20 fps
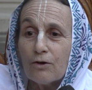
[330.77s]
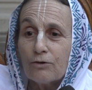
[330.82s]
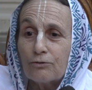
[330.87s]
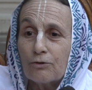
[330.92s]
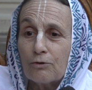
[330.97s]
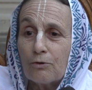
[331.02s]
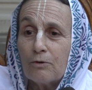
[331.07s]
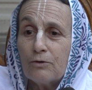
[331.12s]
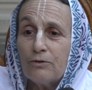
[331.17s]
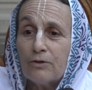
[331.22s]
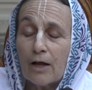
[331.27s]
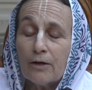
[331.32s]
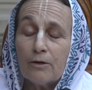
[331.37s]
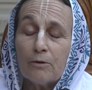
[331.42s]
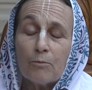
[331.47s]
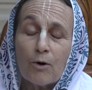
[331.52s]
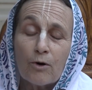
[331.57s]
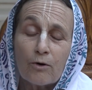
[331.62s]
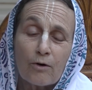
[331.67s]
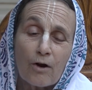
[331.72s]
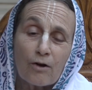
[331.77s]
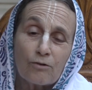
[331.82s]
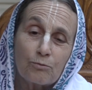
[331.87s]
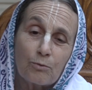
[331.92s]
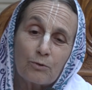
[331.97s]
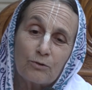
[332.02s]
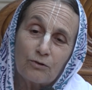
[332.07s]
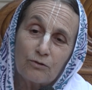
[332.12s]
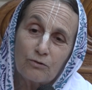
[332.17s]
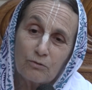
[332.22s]
So Nanda Maharaj
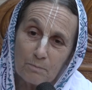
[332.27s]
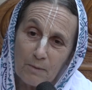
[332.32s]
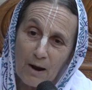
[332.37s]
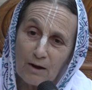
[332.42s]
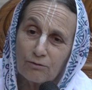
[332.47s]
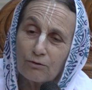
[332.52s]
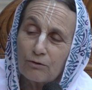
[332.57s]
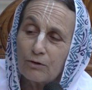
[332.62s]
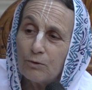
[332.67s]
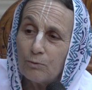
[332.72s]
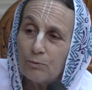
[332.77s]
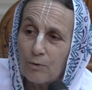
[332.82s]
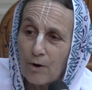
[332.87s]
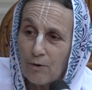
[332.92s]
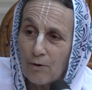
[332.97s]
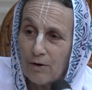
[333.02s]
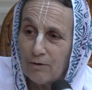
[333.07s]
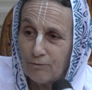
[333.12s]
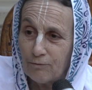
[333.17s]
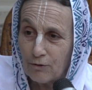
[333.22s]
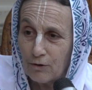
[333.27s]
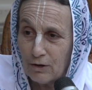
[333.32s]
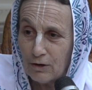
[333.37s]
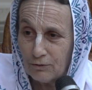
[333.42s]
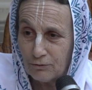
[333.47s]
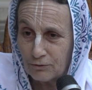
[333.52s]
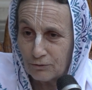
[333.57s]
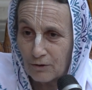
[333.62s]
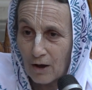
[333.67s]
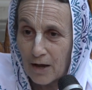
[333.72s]
was especially worried for
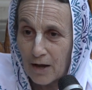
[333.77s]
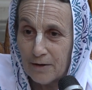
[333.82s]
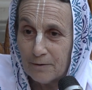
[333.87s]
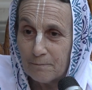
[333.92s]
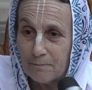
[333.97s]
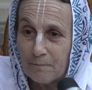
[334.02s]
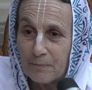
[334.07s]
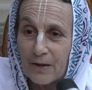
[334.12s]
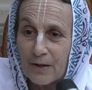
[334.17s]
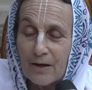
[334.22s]
his son.